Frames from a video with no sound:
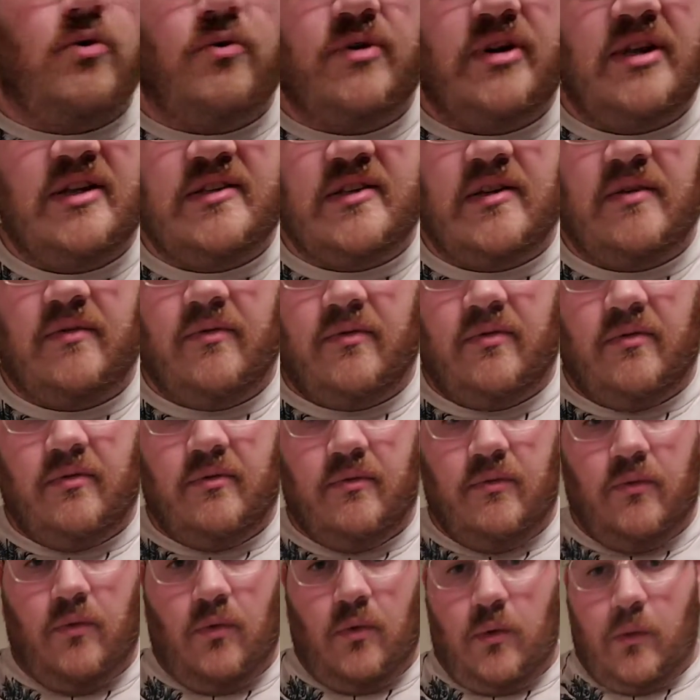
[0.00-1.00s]
to the whole reason
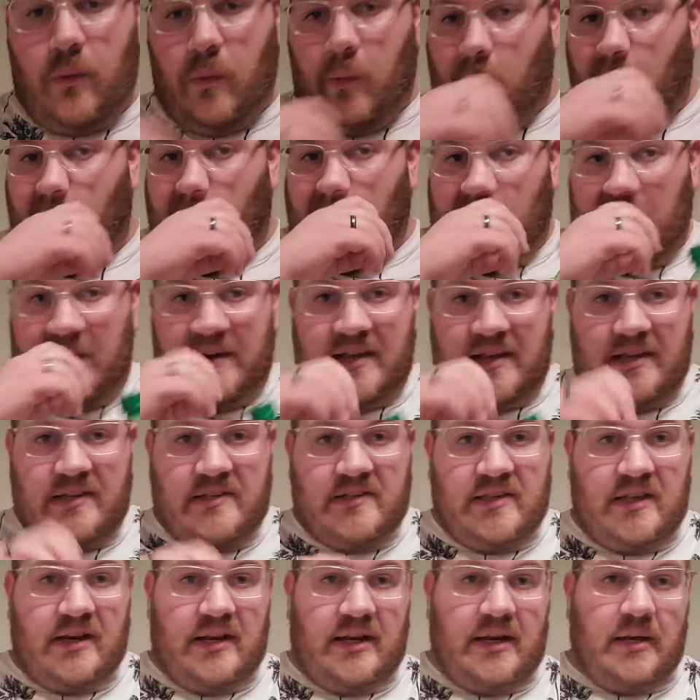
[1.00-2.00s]
of what it
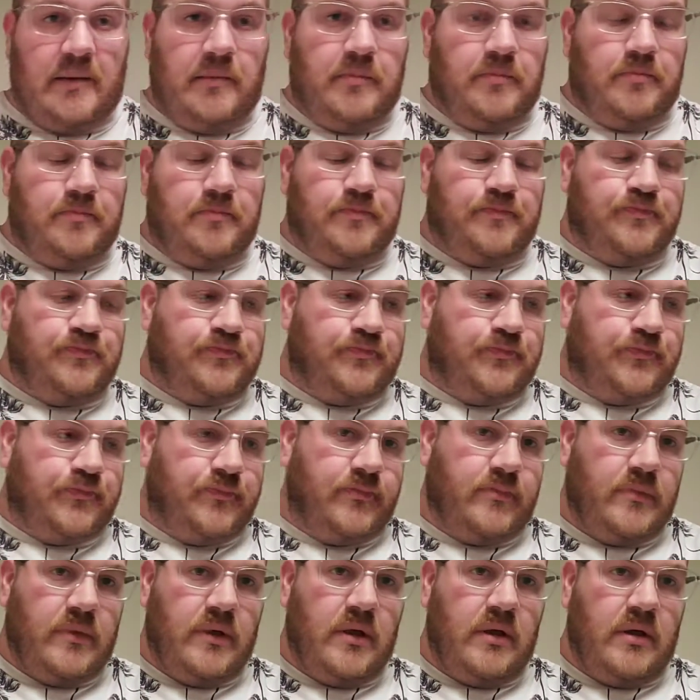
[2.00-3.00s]
is that I'm
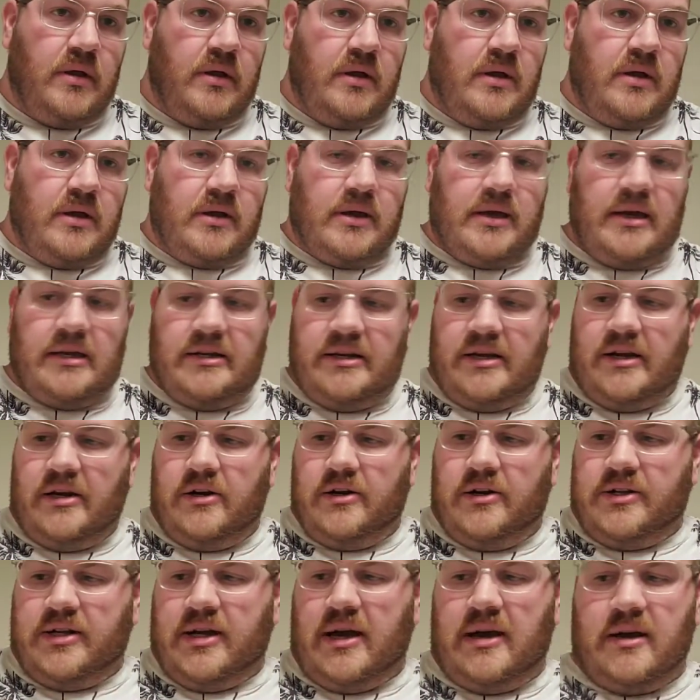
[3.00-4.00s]
kind
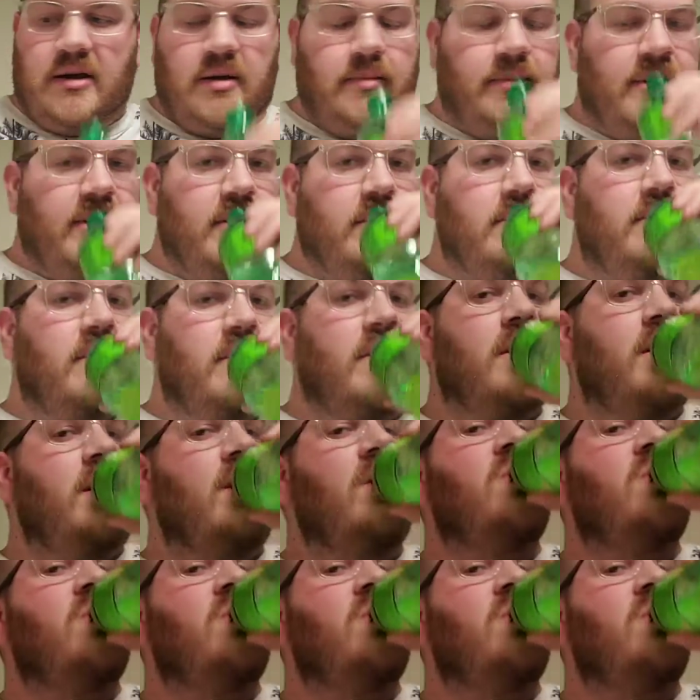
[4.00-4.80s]
of here to talk about.